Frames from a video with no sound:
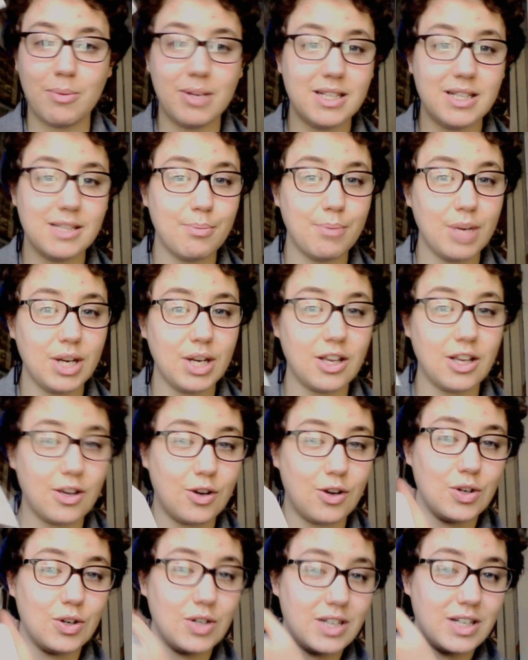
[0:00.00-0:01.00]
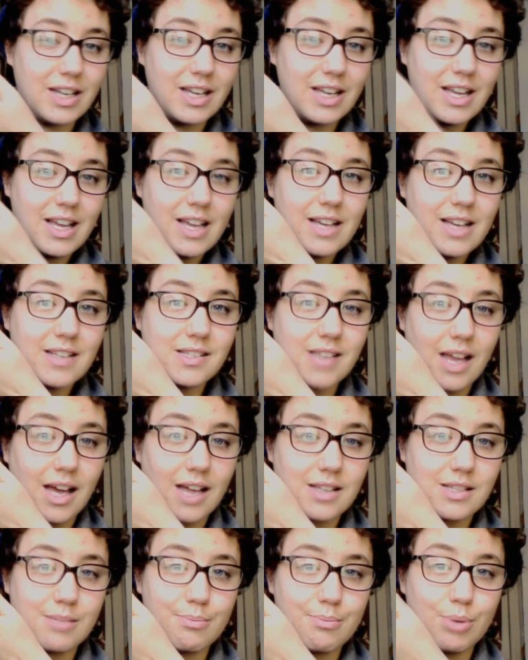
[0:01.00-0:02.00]
I mean, it's a pretty good
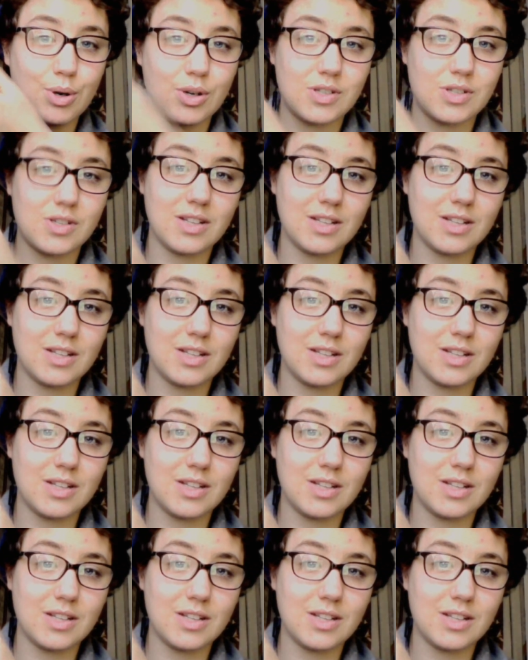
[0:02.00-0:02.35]
sized book,